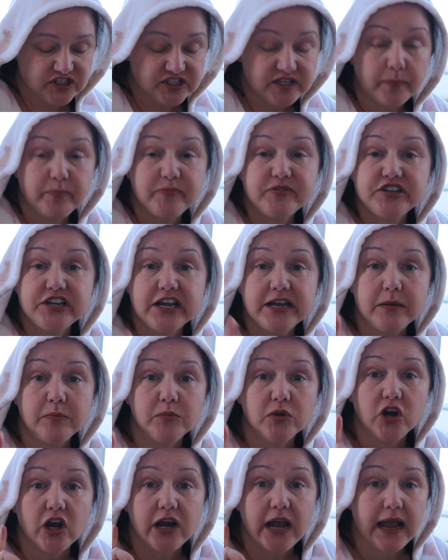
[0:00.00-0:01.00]

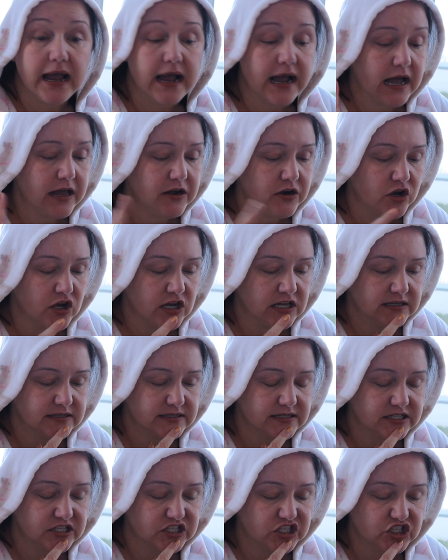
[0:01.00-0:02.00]
September
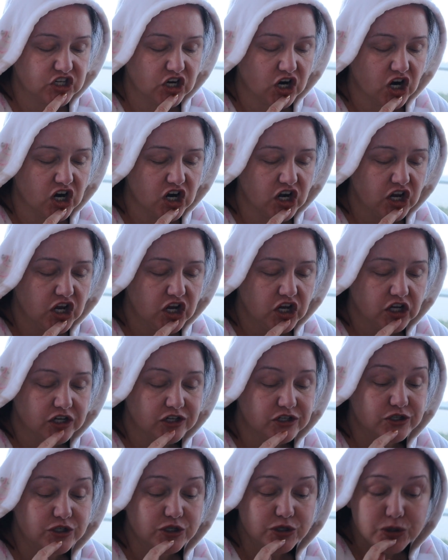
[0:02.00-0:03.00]
add-ons start
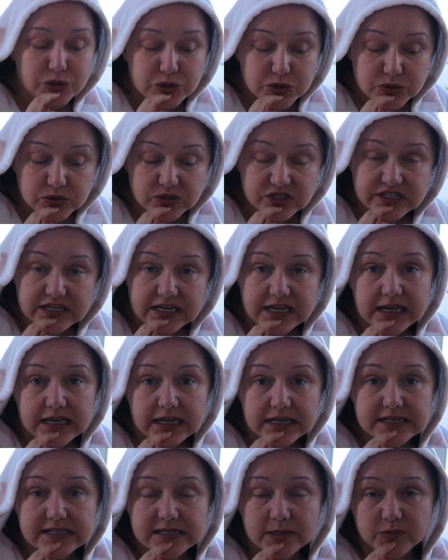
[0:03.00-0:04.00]

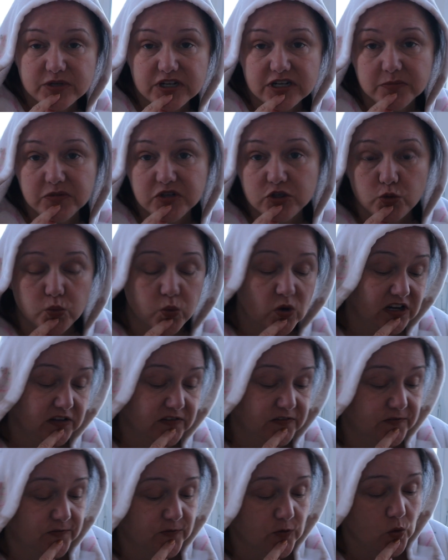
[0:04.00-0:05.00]
Tuesday, September
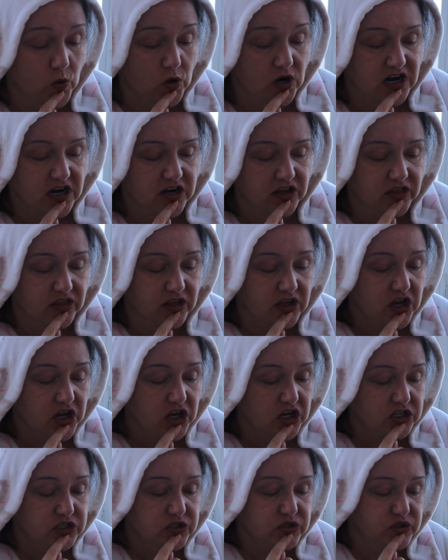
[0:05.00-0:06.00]
24th.
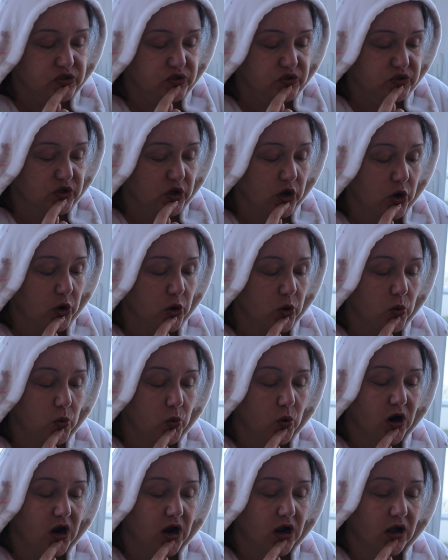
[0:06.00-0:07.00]

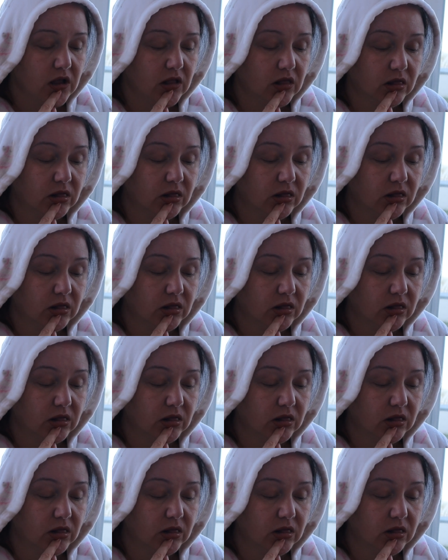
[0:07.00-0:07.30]
So